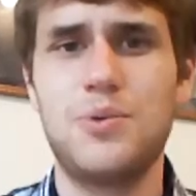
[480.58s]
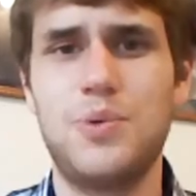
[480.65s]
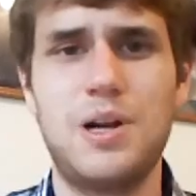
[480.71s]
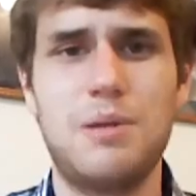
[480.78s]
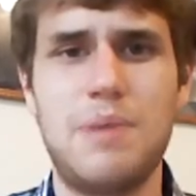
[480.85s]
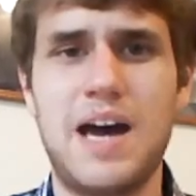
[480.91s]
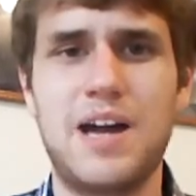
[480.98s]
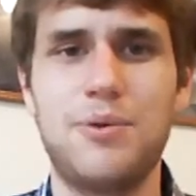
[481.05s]
win a
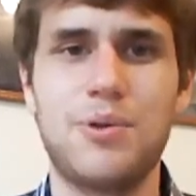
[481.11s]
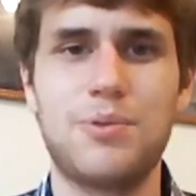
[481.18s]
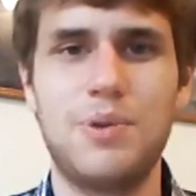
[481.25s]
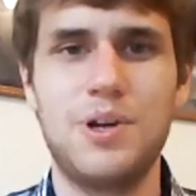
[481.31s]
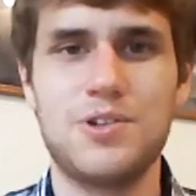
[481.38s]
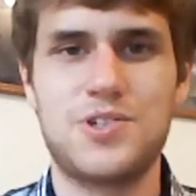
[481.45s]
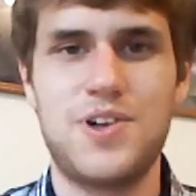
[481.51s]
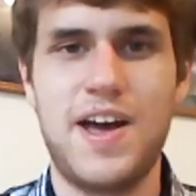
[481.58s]
battle with real
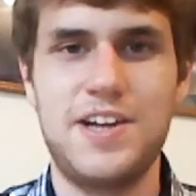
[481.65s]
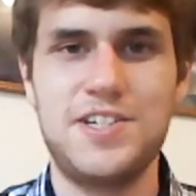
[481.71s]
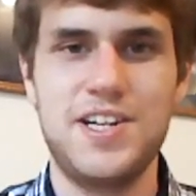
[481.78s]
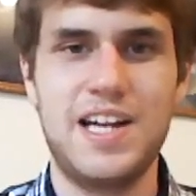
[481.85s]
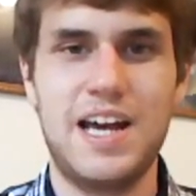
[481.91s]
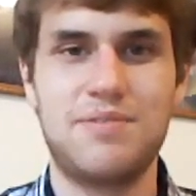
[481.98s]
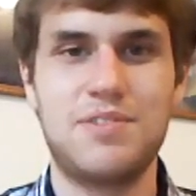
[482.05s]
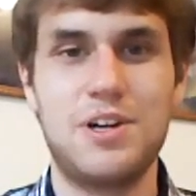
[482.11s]
strategy and
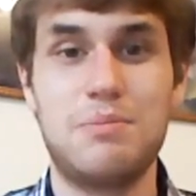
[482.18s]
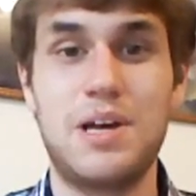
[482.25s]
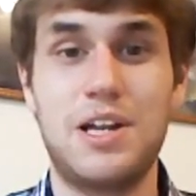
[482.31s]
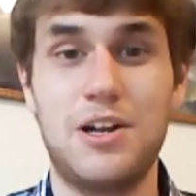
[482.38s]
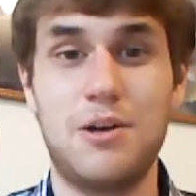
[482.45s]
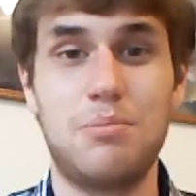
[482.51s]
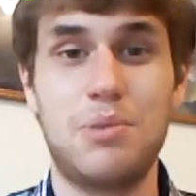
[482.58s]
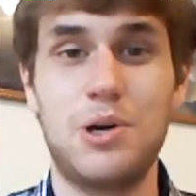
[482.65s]
have to depend
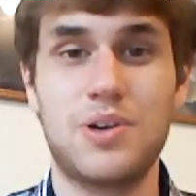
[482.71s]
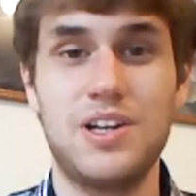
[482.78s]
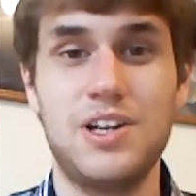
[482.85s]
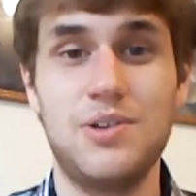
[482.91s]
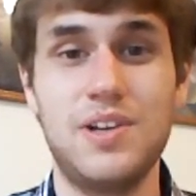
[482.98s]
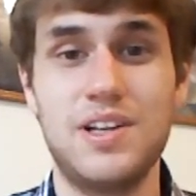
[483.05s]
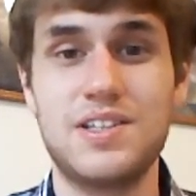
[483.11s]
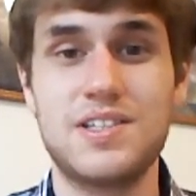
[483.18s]
on broken
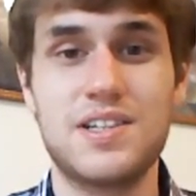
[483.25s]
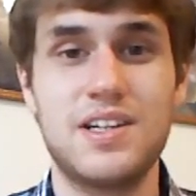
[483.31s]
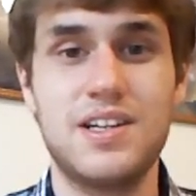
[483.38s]
units.